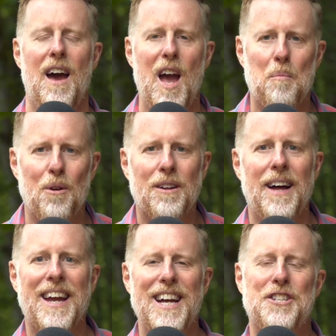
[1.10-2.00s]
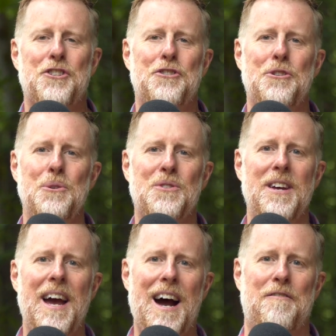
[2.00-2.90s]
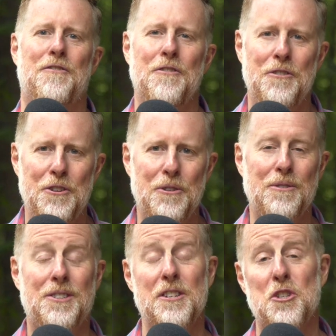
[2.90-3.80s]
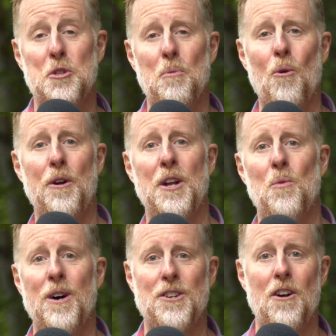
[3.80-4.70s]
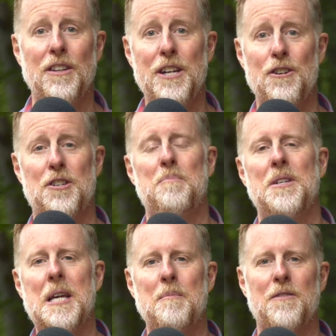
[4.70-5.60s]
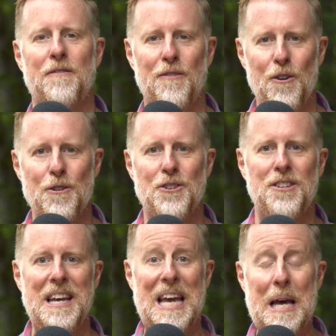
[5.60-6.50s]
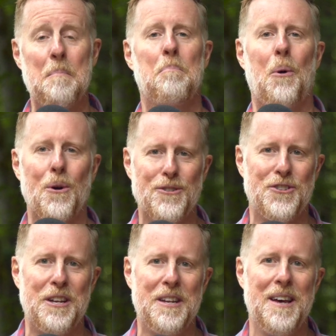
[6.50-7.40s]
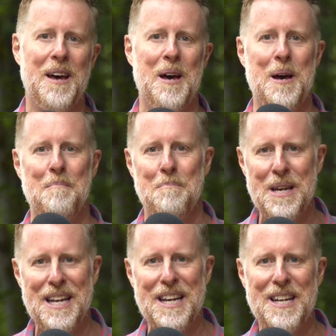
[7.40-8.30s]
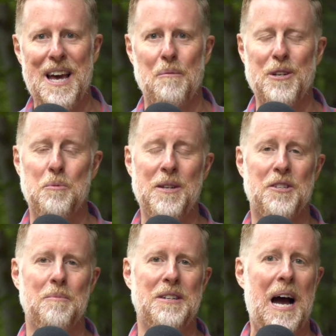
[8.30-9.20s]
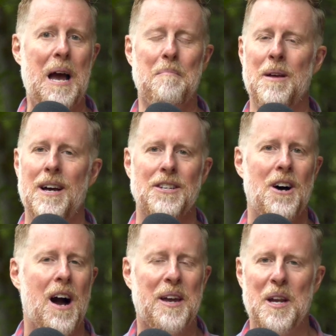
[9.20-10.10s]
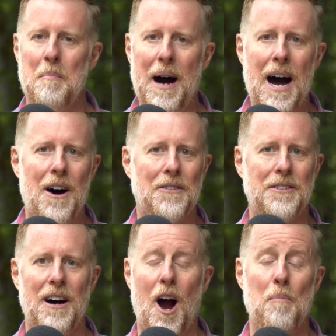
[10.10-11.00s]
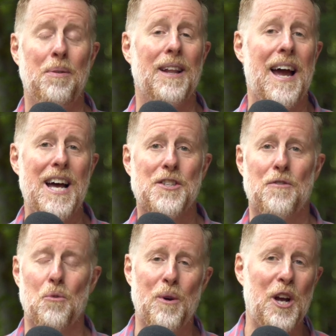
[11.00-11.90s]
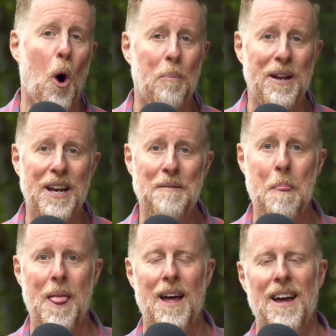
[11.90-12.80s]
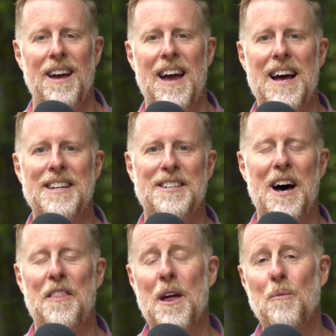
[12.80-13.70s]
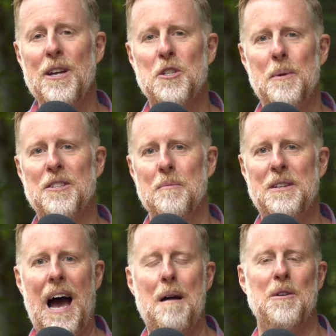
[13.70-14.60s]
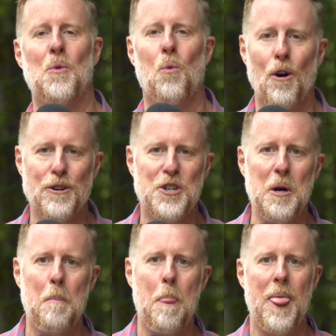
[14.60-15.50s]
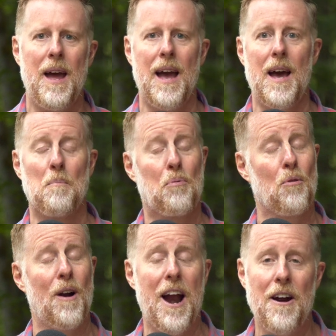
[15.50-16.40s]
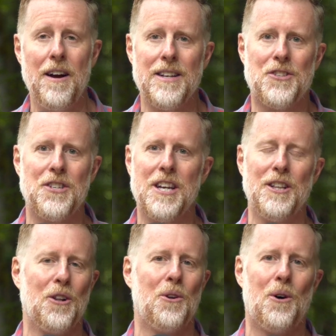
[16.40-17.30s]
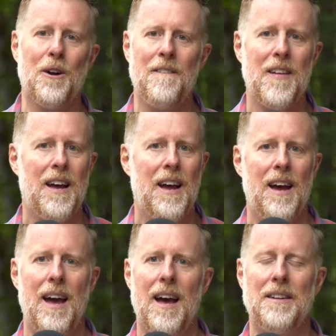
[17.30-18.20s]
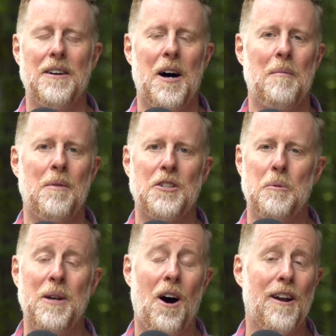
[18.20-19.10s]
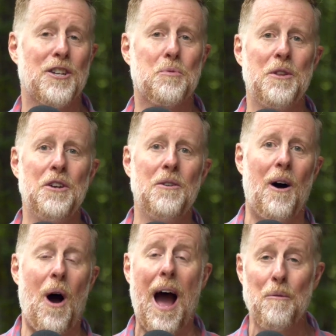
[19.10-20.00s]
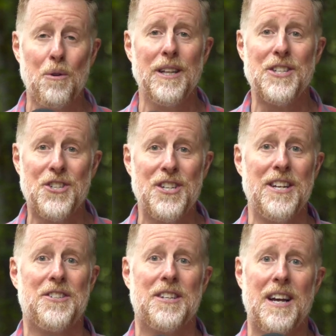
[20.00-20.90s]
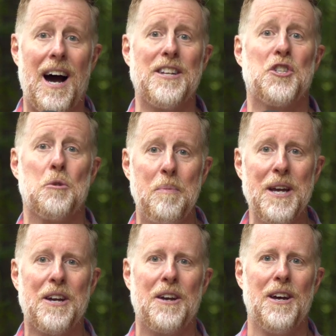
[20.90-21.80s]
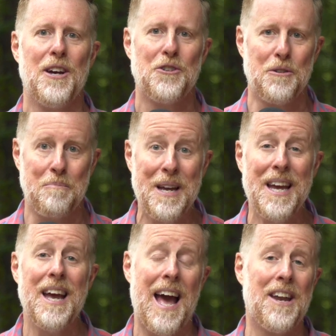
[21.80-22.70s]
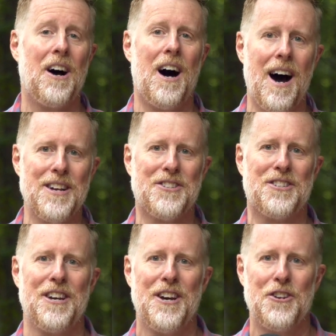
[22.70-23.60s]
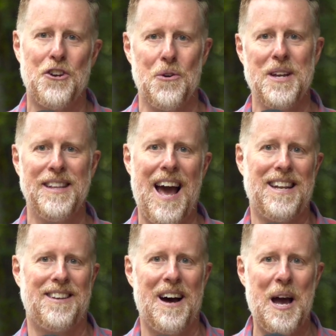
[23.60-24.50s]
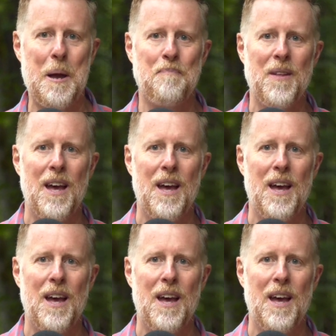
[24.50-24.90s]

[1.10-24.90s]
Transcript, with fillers: Hey, Brooklake, it's Tuesday afternoon. This morning was our leadership team's first in person meeting, and we spent some time talking about uh, our plans for reopening. And uh, then we spent some time in worship and prayer and seeking the Lord. And um, to be honest with you, I really sensed God speak to me and us during that time.